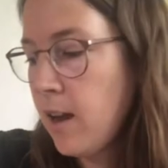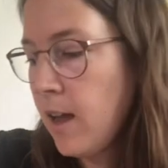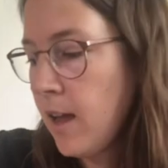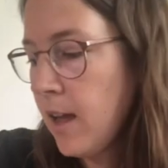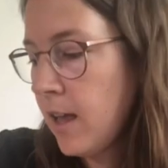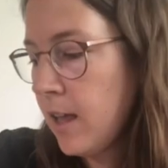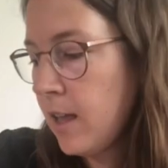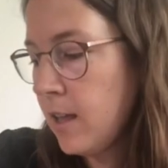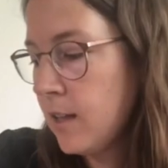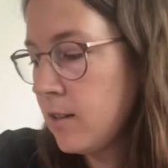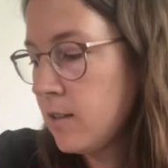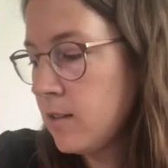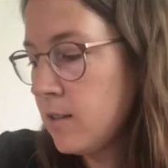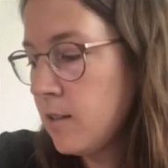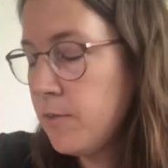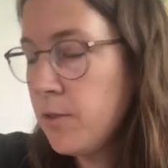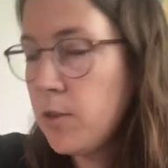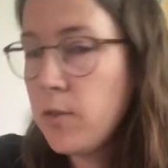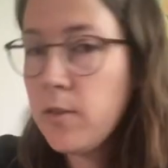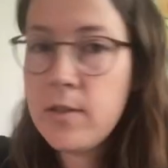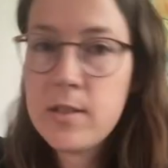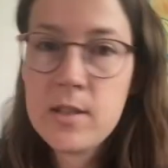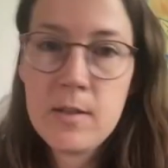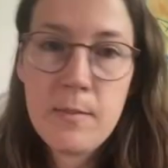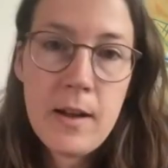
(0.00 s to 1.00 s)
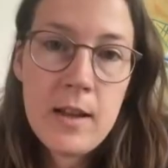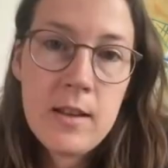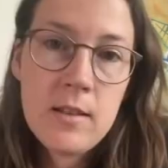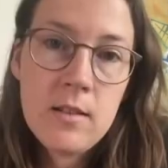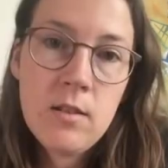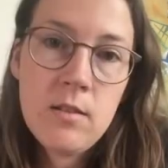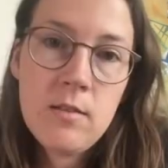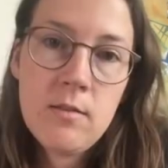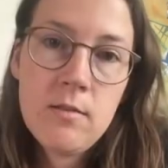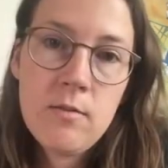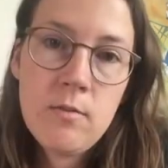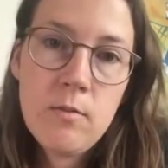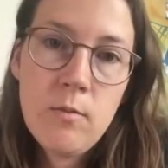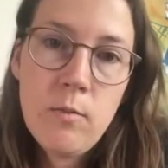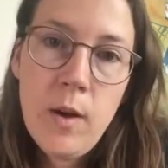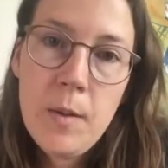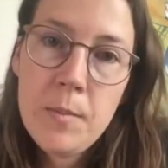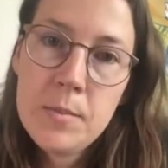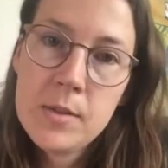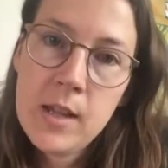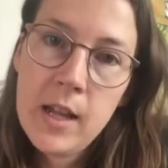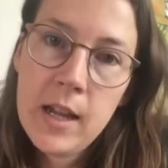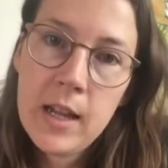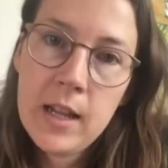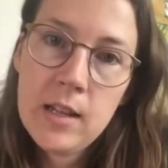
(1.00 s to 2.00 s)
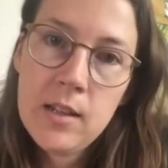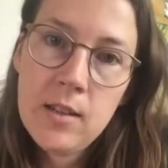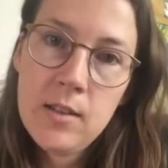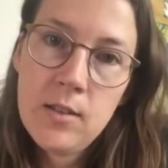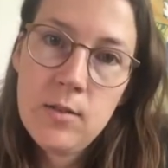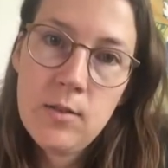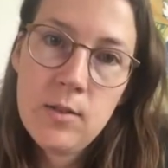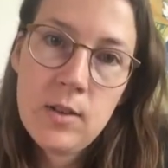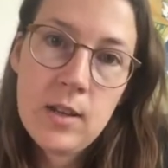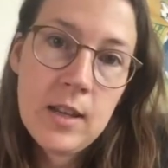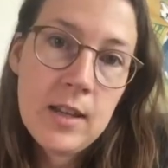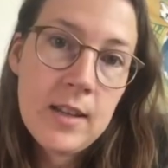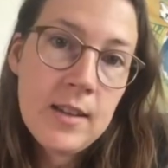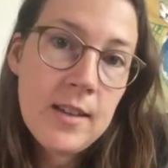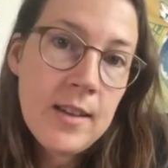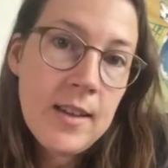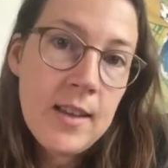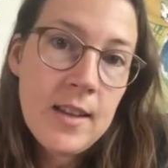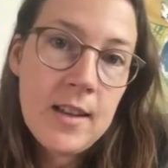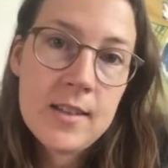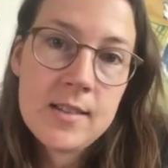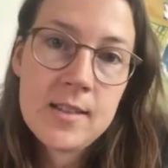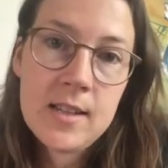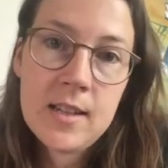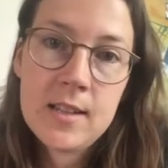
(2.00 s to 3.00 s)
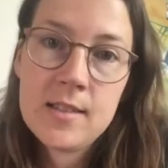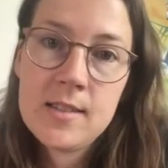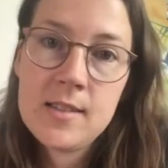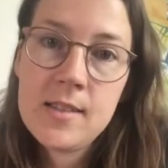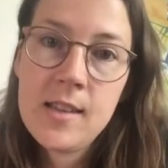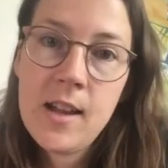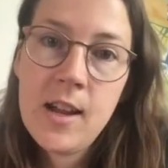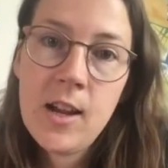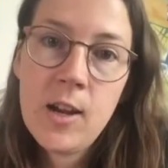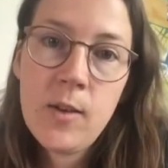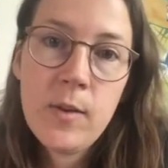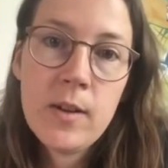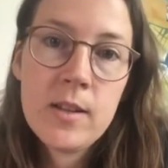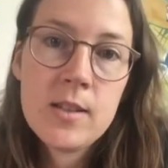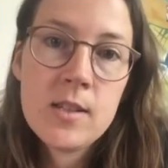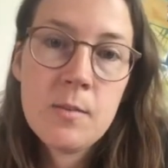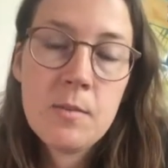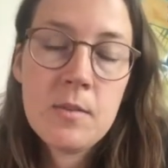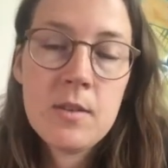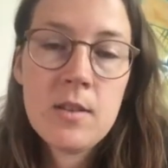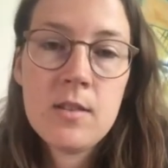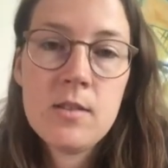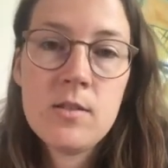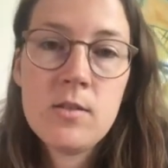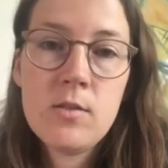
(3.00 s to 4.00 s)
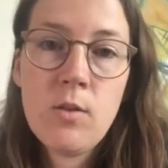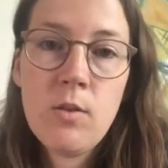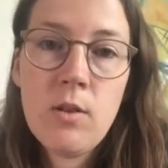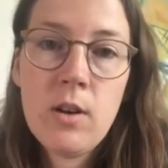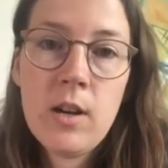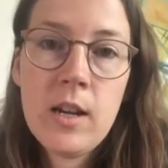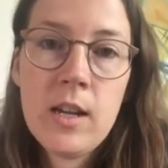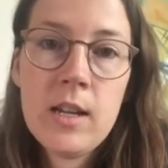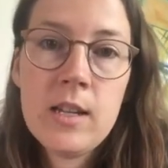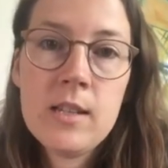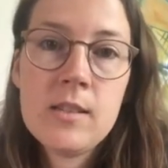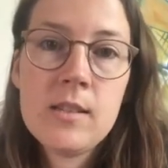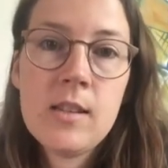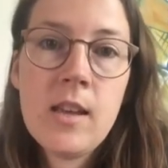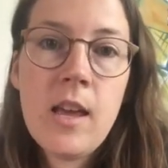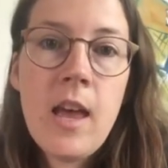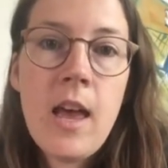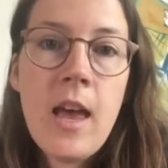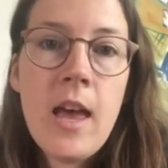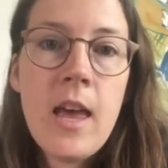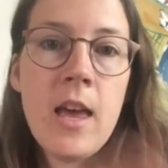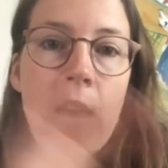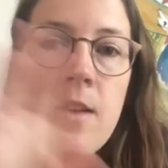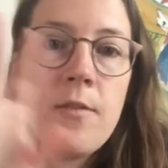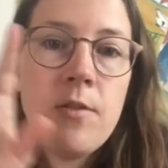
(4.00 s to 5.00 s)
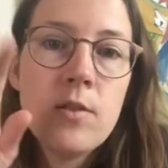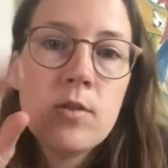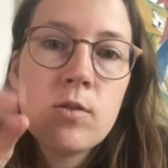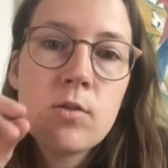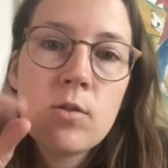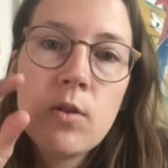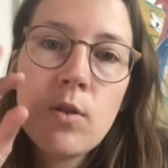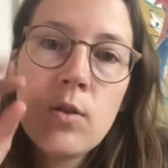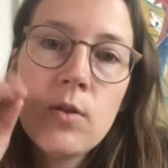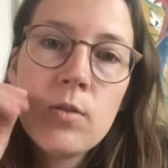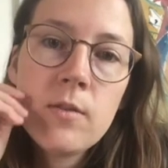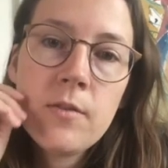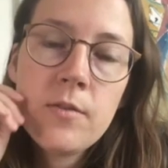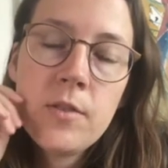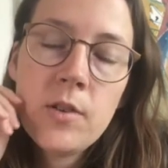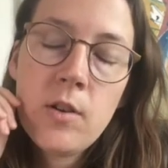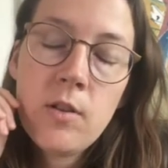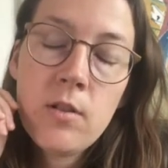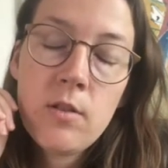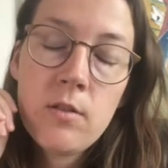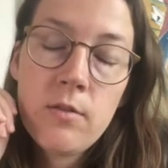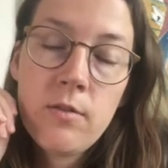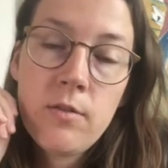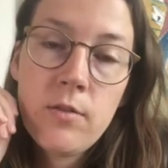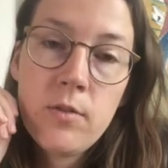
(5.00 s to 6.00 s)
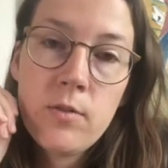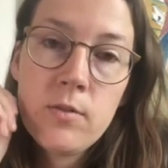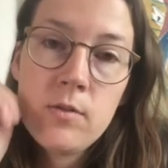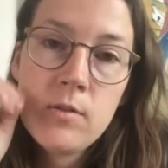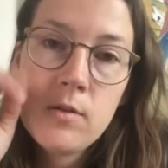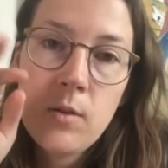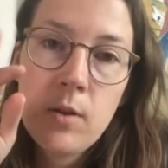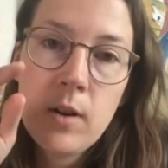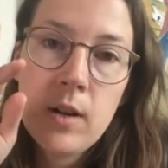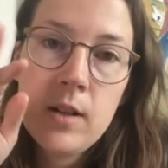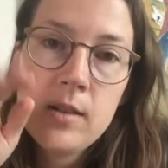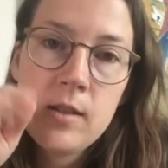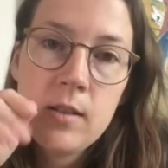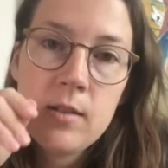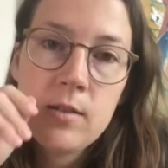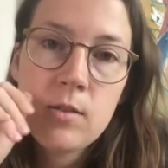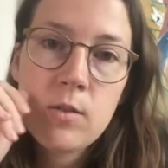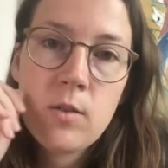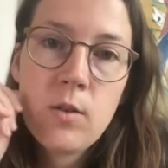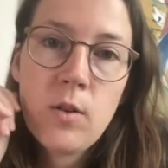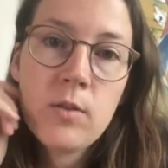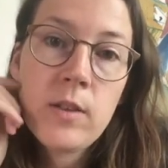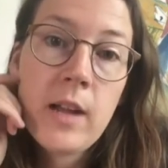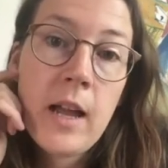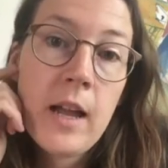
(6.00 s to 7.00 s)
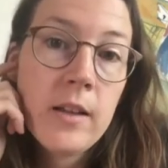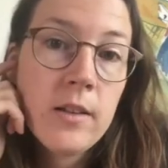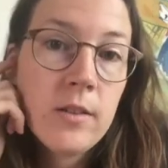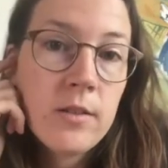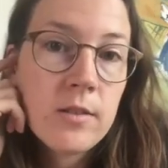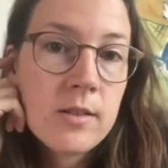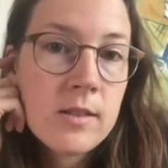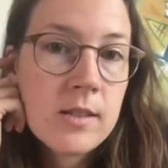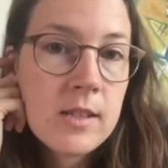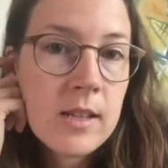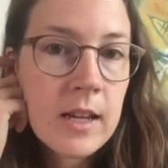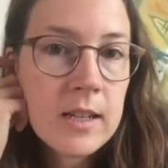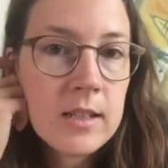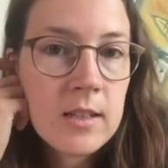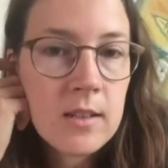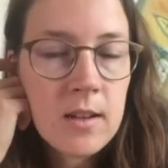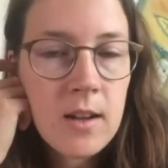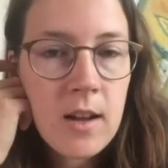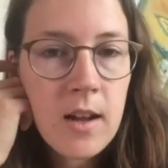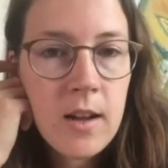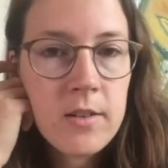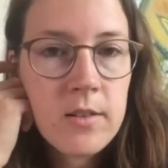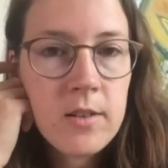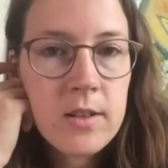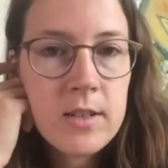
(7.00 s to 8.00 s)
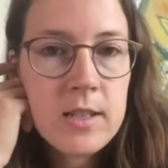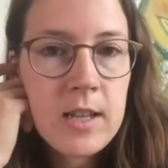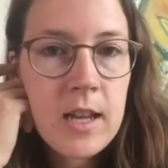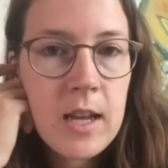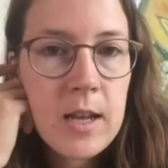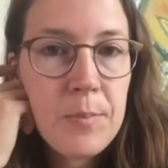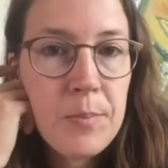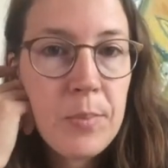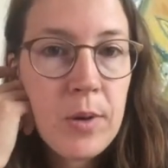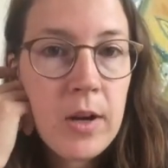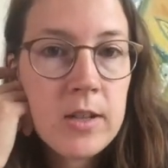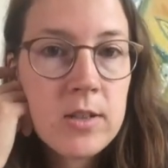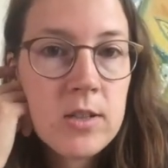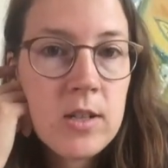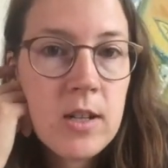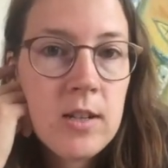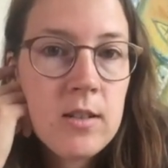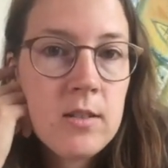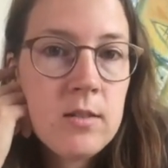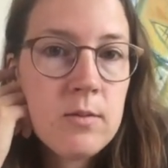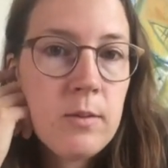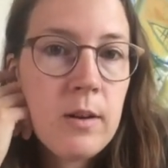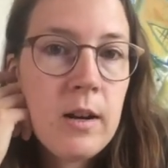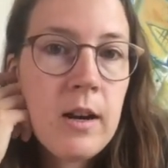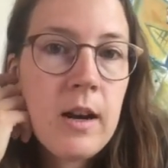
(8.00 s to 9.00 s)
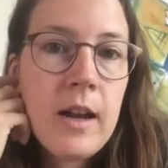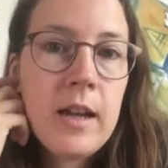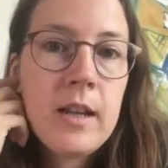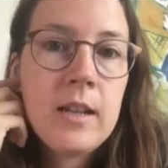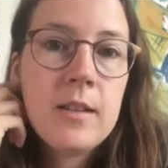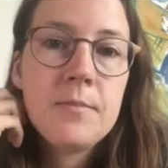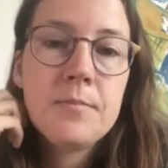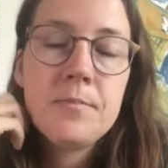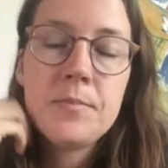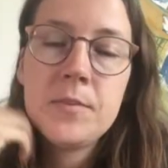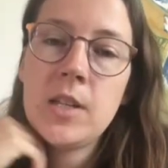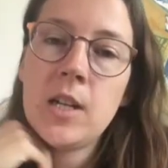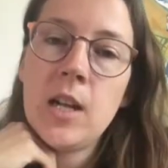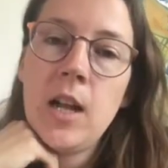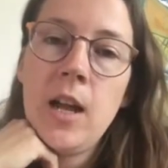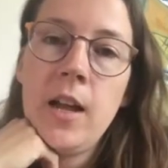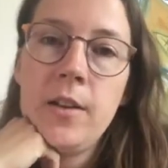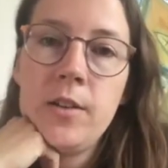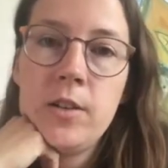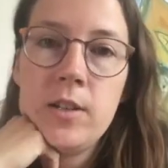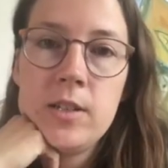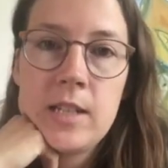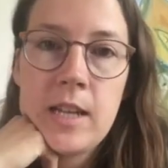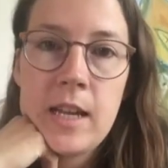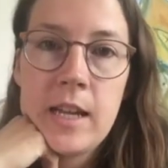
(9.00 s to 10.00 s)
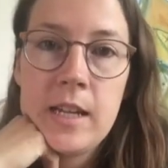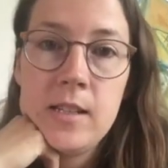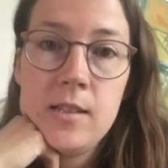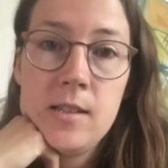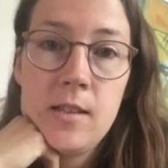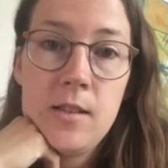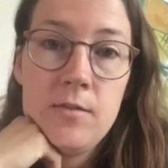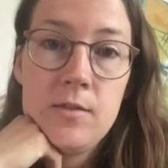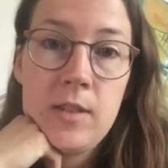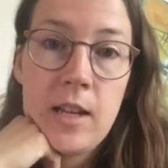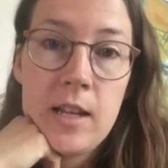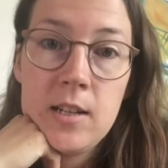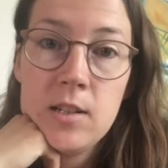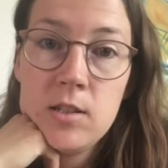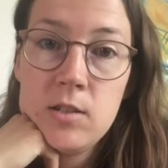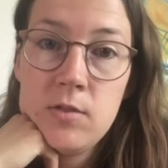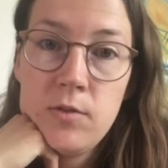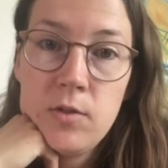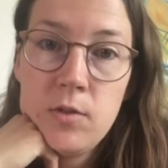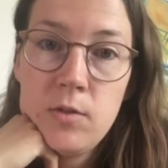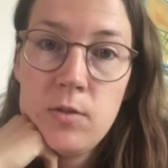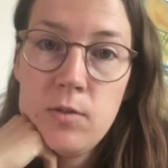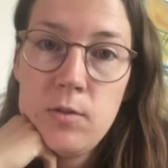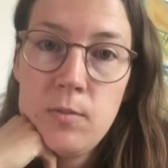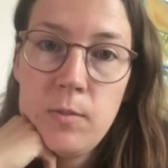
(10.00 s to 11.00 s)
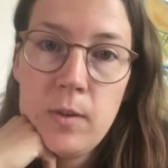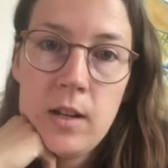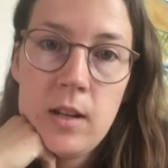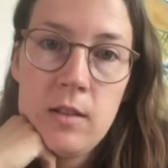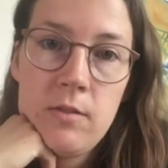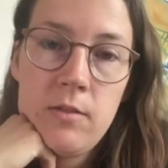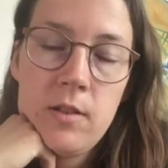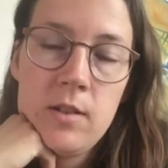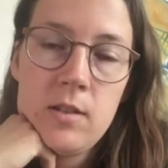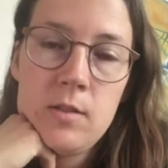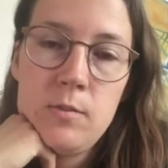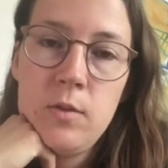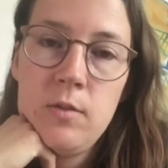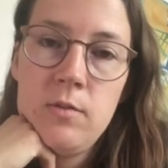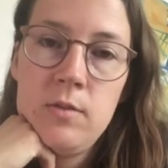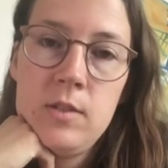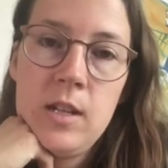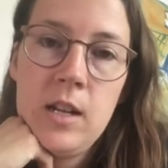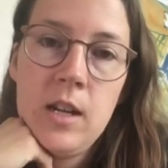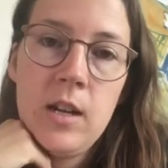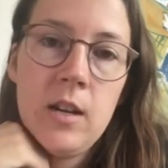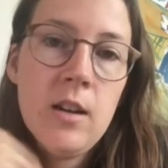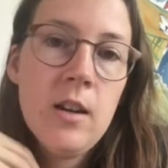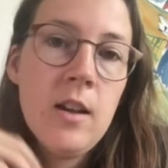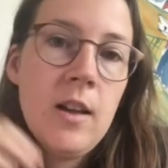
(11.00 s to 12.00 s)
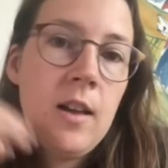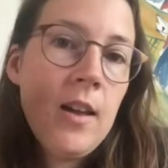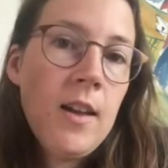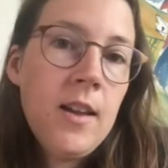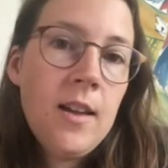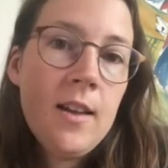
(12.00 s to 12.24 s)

And if you visit my website, you can get a sense there, read some of the stories. If you go to the food stories and scroll down, you'll see I did a 100-day project where I did 100 days of Danish food when I first moved here.